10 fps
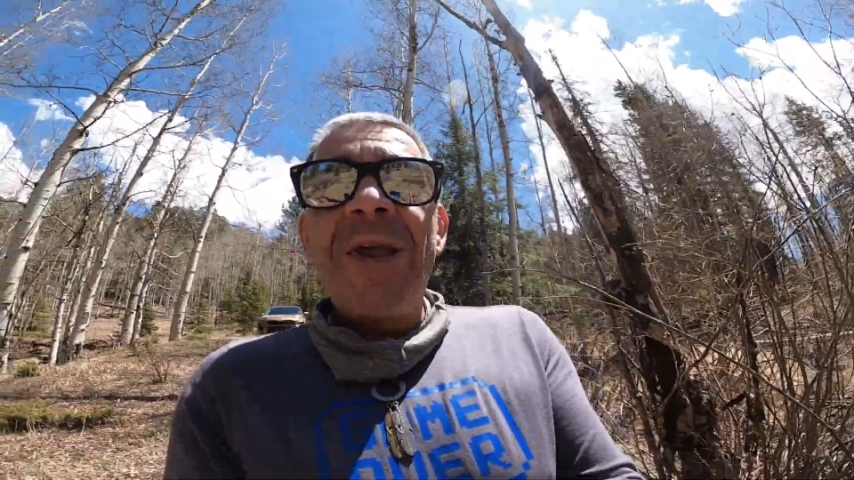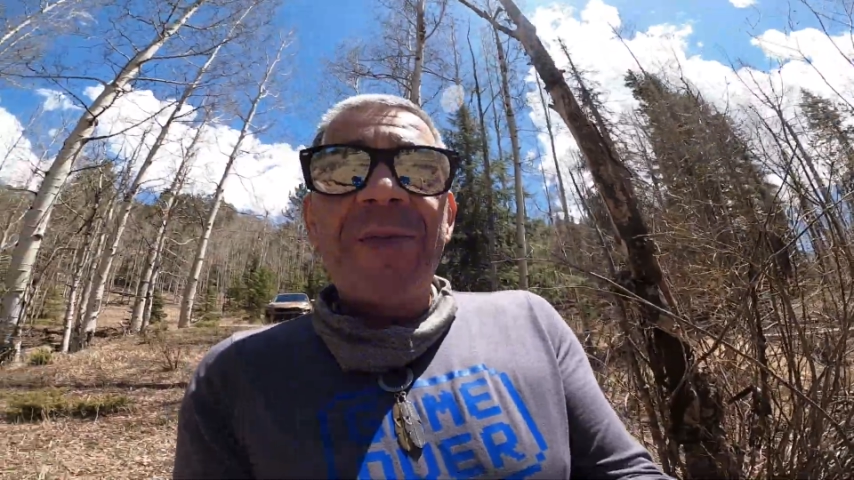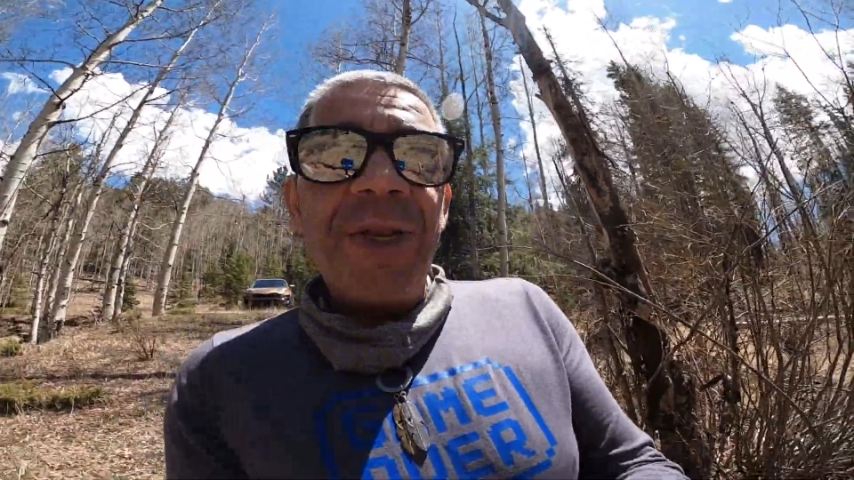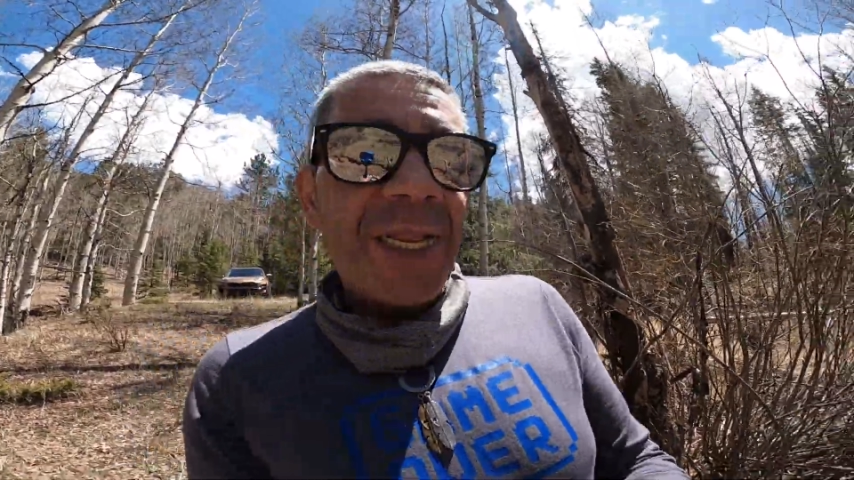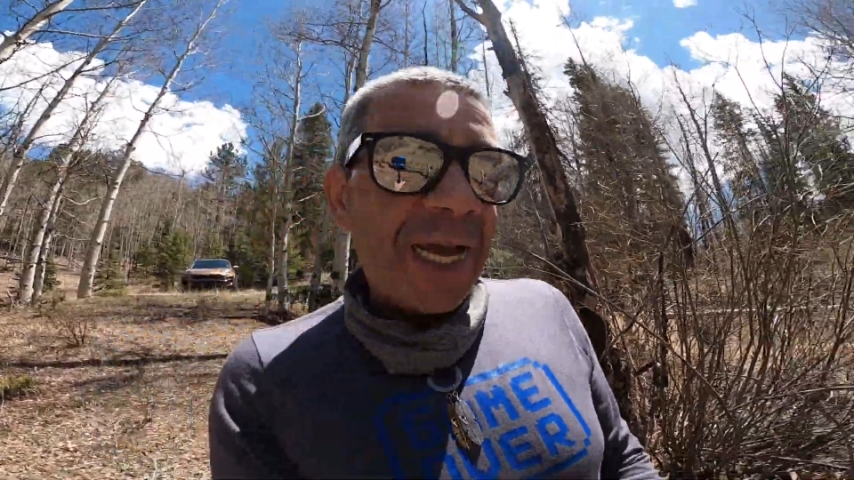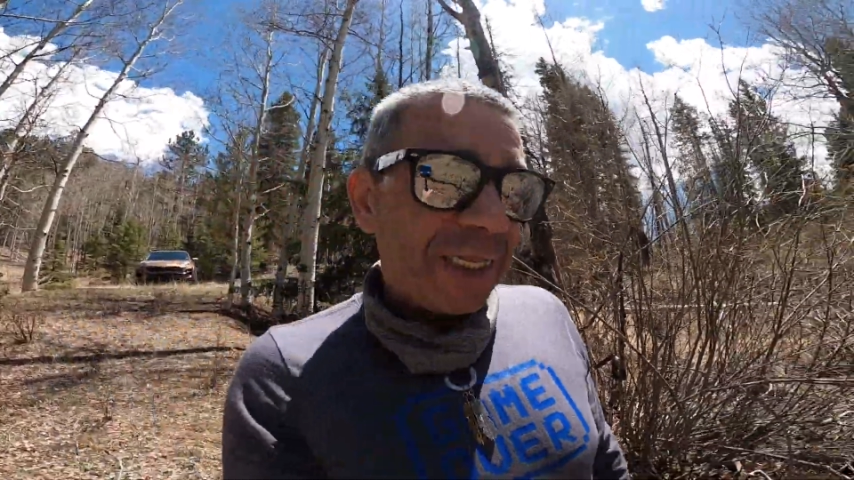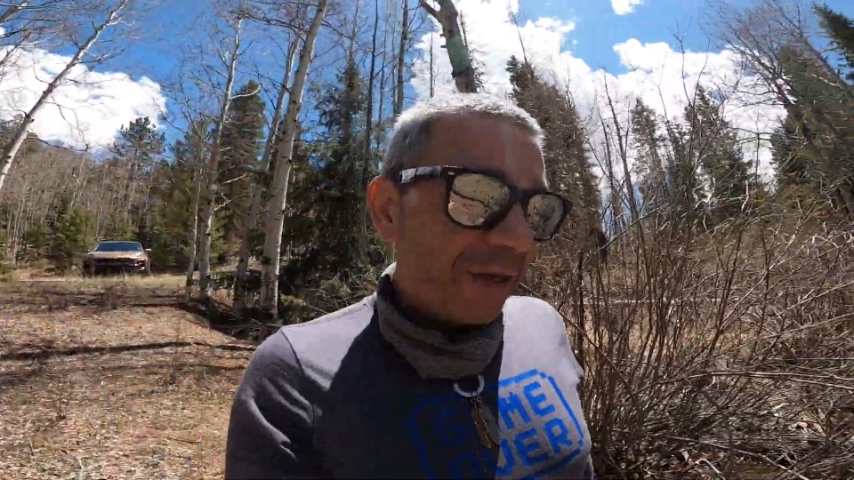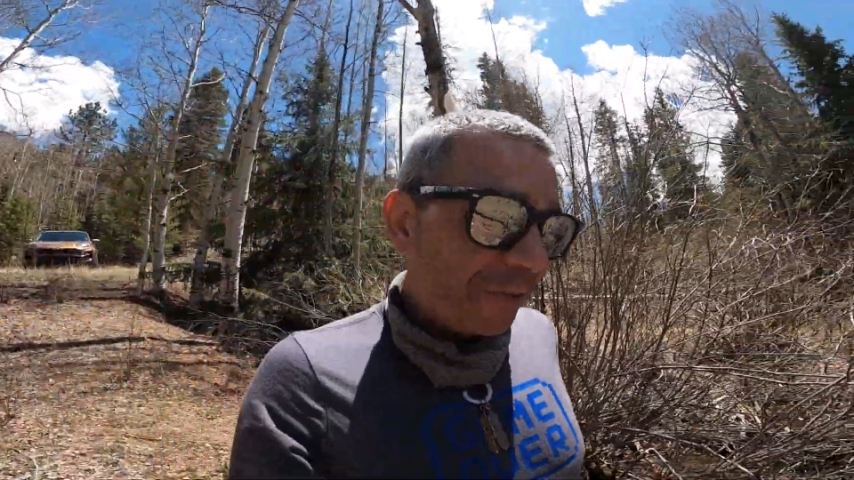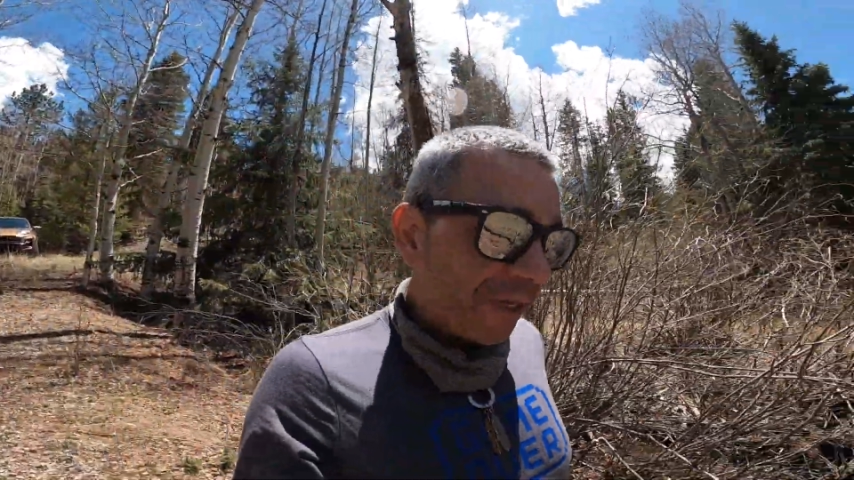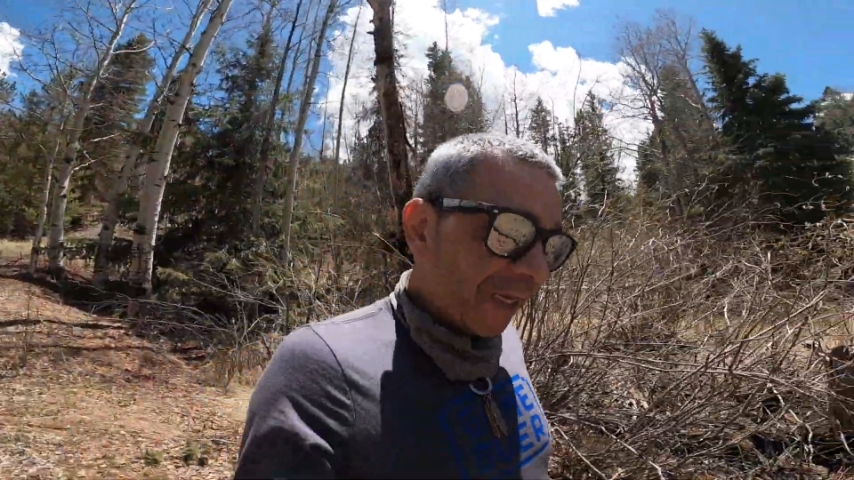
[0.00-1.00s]
of makes me like
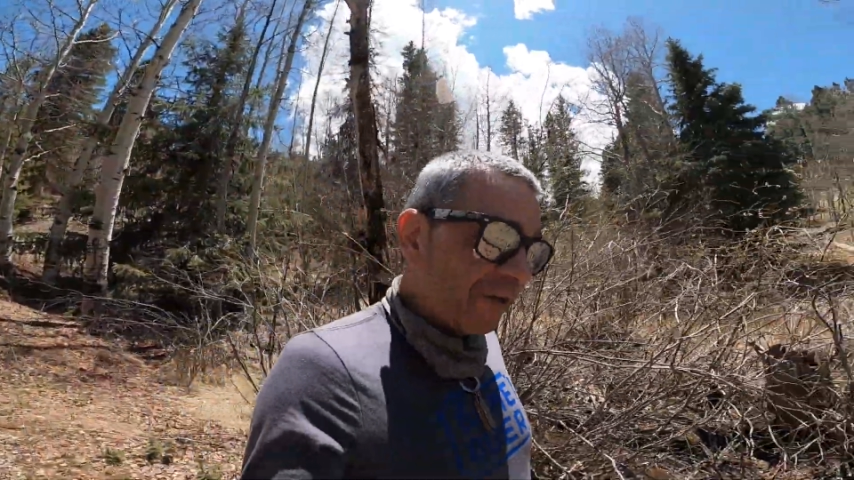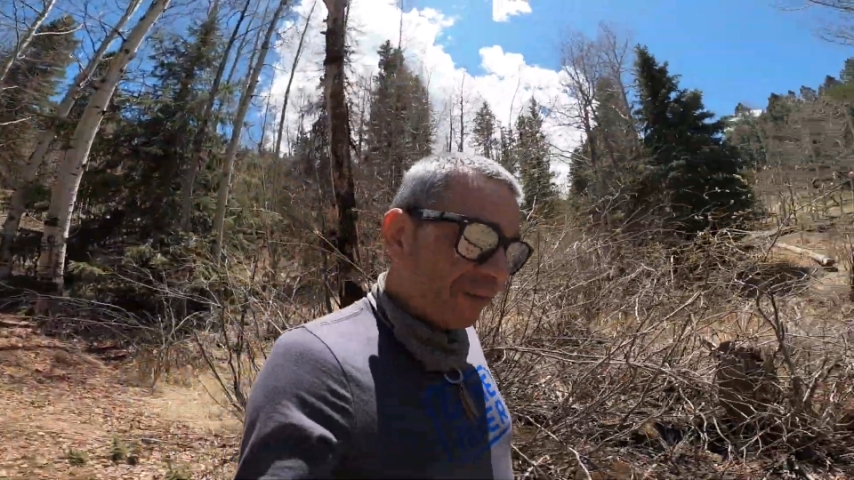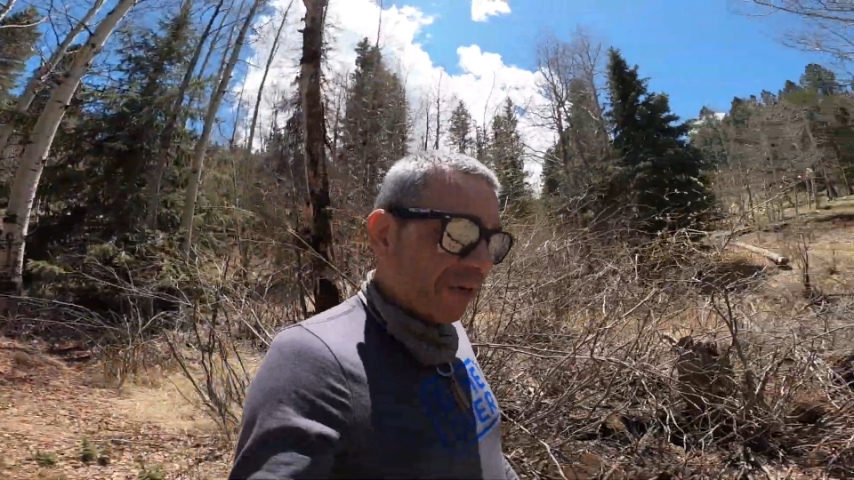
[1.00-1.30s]
this place,